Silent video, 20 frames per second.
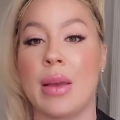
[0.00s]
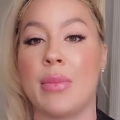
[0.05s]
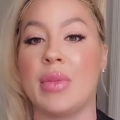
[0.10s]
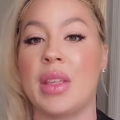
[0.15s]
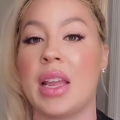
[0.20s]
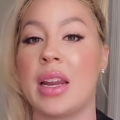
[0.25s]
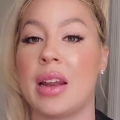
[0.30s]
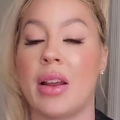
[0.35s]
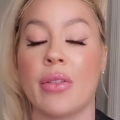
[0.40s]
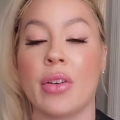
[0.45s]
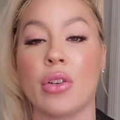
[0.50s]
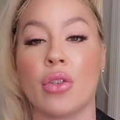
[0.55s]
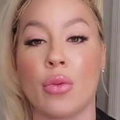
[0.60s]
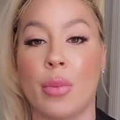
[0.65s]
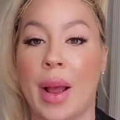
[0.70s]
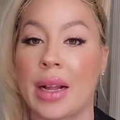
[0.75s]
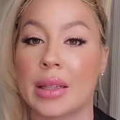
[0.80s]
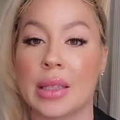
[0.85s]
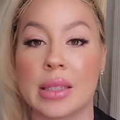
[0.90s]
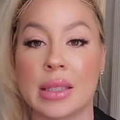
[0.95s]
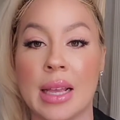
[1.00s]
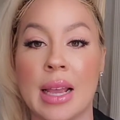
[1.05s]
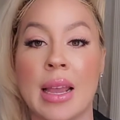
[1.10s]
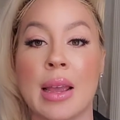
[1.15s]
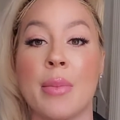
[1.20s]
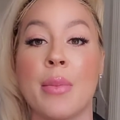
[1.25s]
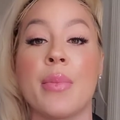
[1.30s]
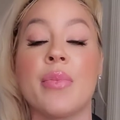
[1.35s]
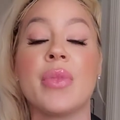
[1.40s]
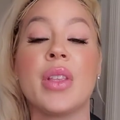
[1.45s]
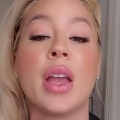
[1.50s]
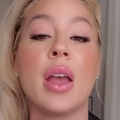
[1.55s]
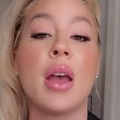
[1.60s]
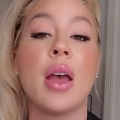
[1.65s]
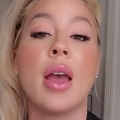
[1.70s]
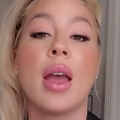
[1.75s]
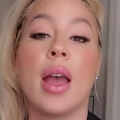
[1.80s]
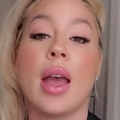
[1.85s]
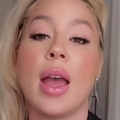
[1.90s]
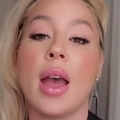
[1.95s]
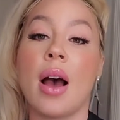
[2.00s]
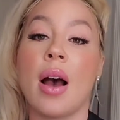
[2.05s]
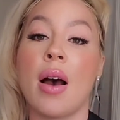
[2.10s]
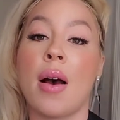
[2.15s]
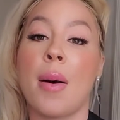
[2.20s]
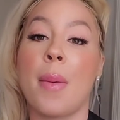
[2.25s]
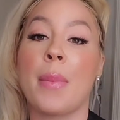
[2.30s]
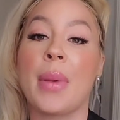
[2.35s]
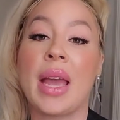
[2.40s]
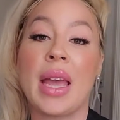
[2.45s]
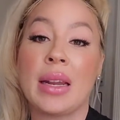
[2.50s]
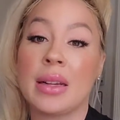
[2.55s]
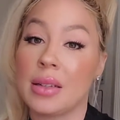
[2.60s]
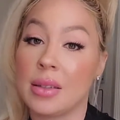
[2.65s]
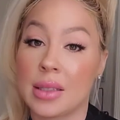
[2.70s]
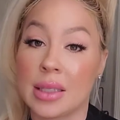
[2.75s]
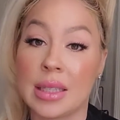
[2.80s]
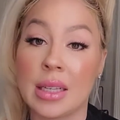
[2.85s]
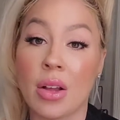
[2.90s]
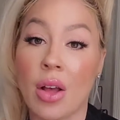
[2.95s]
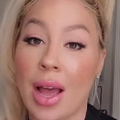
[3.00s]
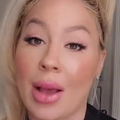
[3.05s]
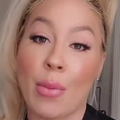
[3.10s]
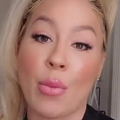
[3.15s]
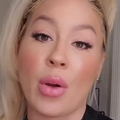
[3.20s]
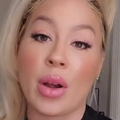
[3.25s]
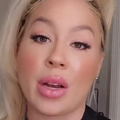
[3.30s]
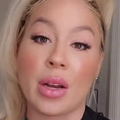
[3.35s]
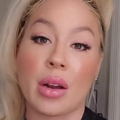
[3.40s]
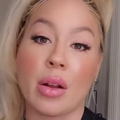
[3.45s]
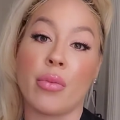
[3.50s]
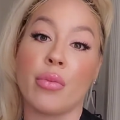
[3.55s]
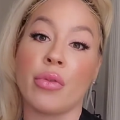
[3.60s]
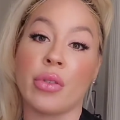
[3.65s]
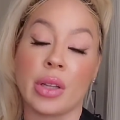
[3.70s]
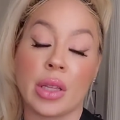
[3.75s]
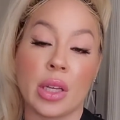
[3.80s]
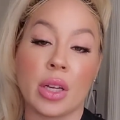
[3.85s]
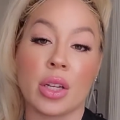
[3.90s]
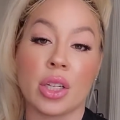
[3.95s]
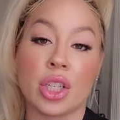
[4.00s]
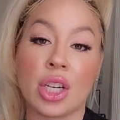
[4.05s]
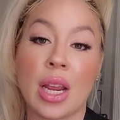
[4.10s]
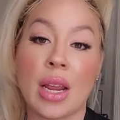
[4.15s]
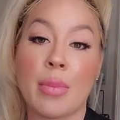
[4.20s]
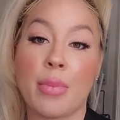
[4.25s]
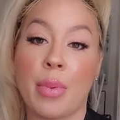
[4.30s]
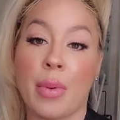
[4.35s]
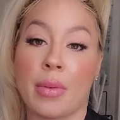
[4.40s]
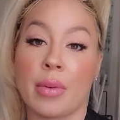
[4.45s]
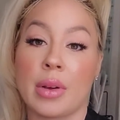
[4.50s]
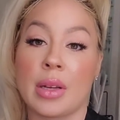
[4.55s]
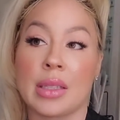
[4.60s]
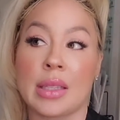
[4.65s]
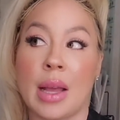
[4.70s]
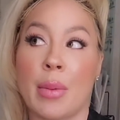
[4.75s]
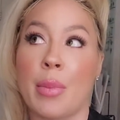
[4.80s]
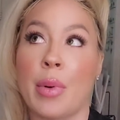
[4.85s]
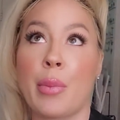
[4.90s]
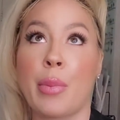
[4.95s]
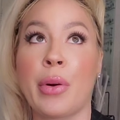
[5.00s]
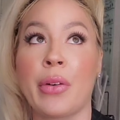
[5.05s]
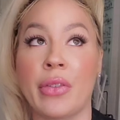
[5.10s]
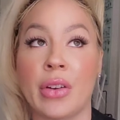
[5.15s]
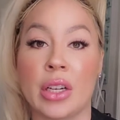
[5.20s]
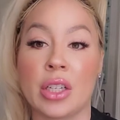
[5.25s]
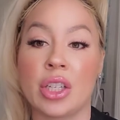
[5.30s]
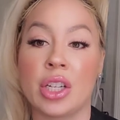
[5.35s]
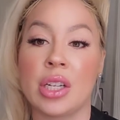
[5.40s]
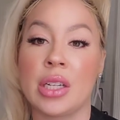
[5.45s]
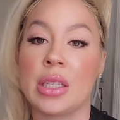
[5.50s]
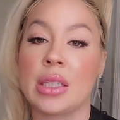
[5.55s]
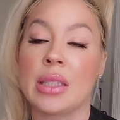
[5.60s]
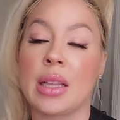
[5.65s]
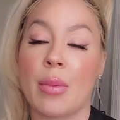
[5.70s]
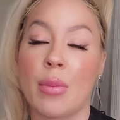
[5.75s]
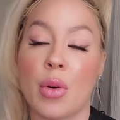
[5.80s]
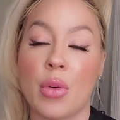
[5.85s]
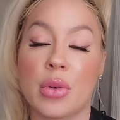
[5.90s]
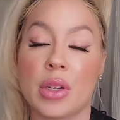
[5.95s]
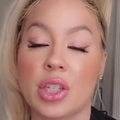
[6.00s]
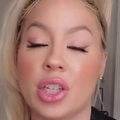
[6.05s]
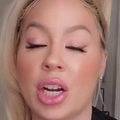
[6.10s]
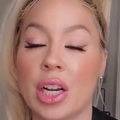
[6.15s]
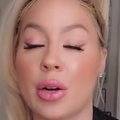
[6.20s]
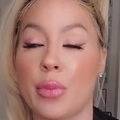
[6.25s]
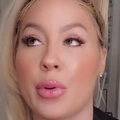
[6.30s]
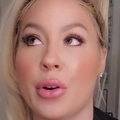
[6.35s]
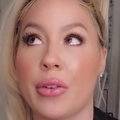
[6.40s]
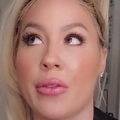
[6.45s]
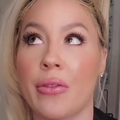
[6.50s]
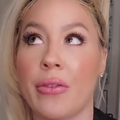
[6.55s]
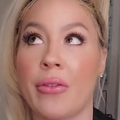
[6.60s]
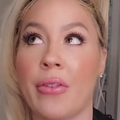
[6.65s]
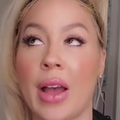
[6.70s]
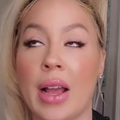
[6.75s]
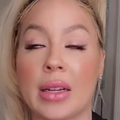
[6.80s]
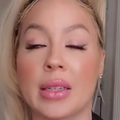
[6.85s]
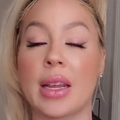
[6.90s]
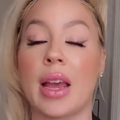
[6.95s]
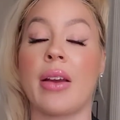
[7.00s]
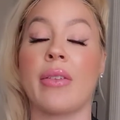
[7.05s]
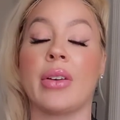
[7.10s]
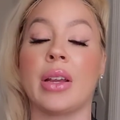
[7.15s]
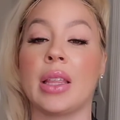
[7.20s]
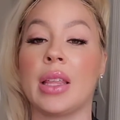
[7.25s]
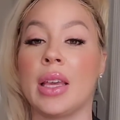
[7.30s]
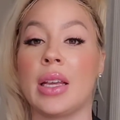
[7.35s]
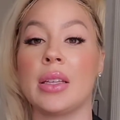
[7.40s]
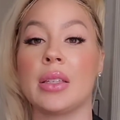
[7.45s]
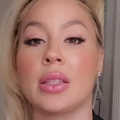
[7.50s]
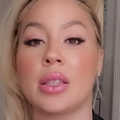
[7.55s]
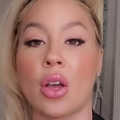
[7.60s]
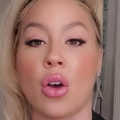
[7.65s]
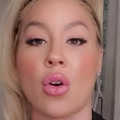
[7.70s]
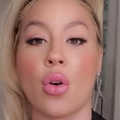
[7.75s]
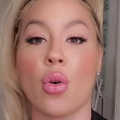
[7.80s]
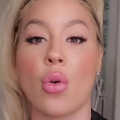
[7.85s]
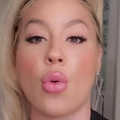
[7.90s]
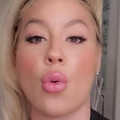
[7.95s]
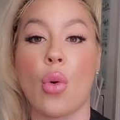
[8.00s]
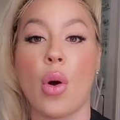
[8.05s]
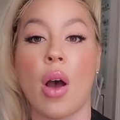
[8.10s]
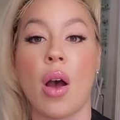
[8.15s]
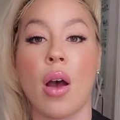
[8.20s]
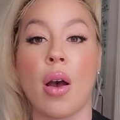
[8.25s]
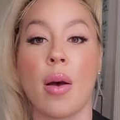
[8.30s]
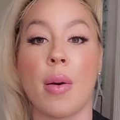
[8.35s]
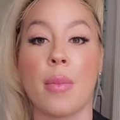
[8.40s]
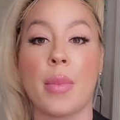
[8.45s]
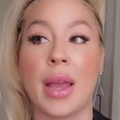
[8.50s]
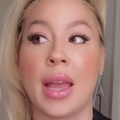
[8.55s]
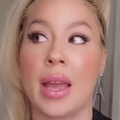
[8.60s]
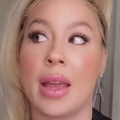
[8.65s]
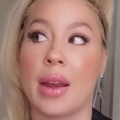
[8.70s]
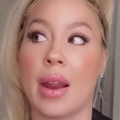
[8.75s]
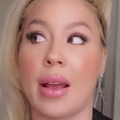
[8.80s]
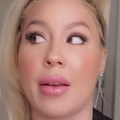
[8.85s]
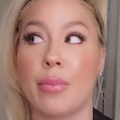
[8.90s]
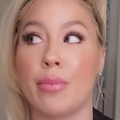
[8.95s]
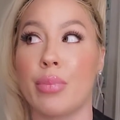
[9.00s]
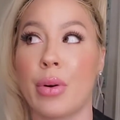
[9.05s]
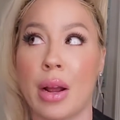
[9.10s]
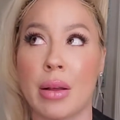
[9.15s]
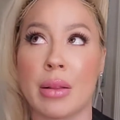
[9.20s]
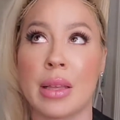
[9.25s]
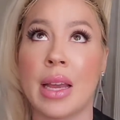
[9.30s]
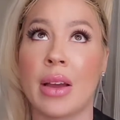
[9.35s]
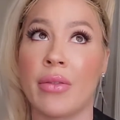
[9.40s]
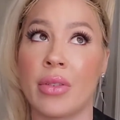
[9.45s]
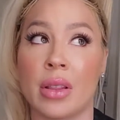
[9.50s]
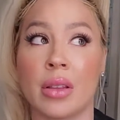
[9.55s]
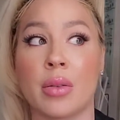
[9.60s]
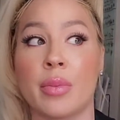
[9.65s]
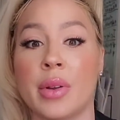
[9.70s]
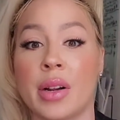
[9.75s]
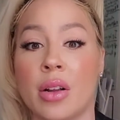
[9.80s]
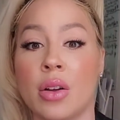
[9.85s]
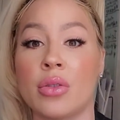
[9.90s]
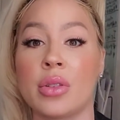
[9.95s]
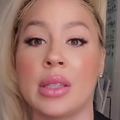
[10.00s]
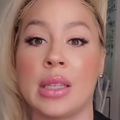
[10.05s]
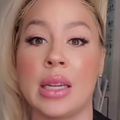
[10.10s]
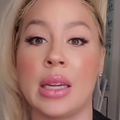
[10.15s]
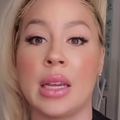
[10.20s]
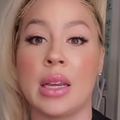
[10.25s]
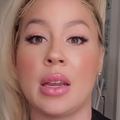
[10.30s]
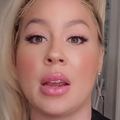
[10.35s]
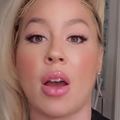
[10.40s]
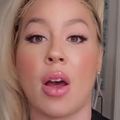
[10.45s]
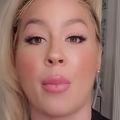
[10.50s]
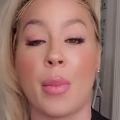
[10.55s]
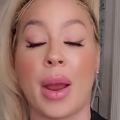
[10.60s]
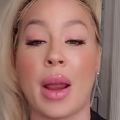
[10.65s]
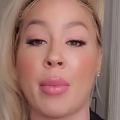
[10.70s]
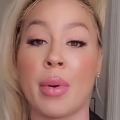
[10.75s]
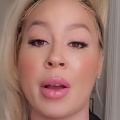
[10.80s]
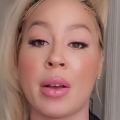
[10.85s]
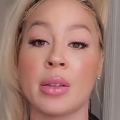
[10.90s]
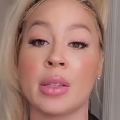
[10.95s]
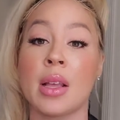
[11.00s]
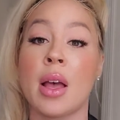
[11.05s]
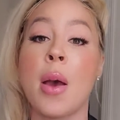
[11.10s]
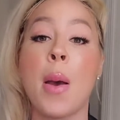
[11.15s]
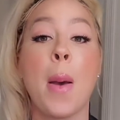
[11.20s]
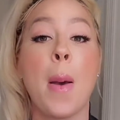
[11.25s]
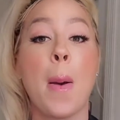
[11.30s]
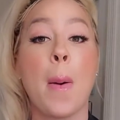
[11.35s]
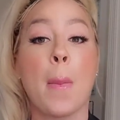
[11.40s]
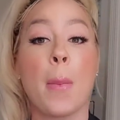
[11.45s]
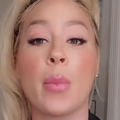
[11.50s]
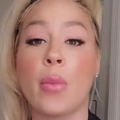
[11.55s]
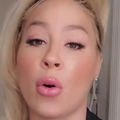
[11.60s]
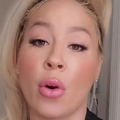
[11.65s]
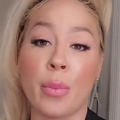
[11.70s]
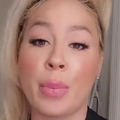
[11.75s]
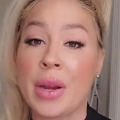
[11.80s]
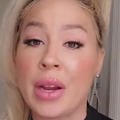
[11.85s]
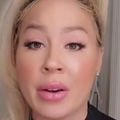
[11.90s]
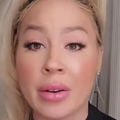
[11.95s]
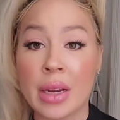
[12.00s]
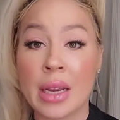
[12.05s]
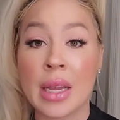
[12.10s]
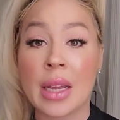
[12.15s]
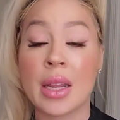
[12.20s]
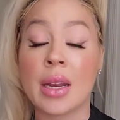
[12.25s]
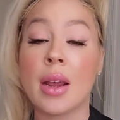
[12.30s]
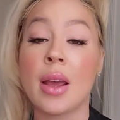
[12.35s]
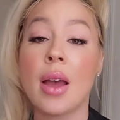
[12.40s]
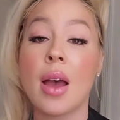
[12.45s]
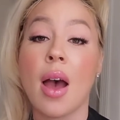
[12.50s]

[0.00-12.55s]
They never grew back the same. And still, I wanted a really good shape because I'm a perfectionist. I'm always trying to perfect everything. So, and I probably have a little bit of OCD on my eyebrows or period,